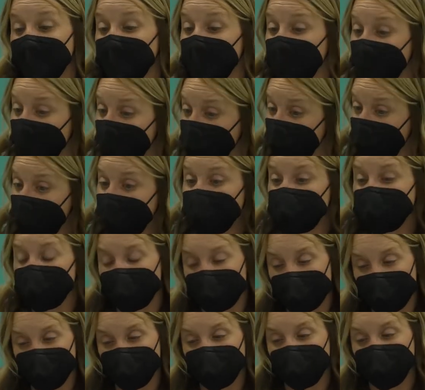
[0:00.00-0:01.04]
Our main
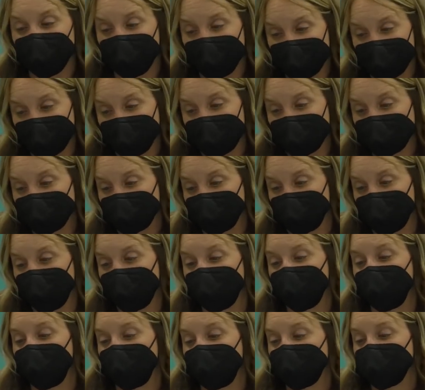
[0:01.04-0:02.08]
library renovation
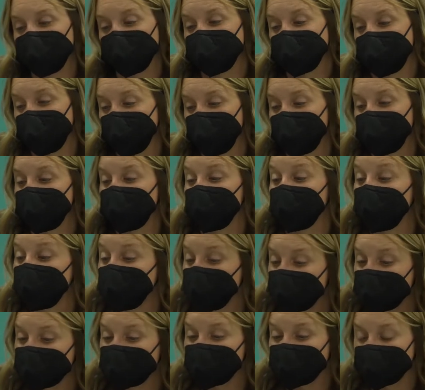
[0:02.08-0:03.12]
moved forward with the temporary
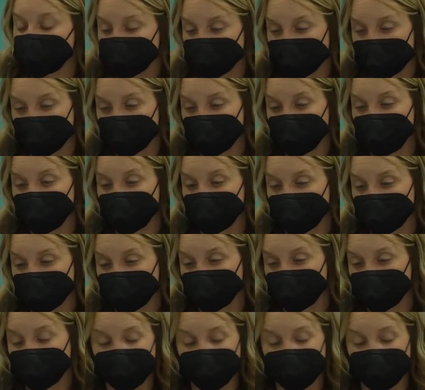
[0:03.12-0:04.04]
closing of the South Building and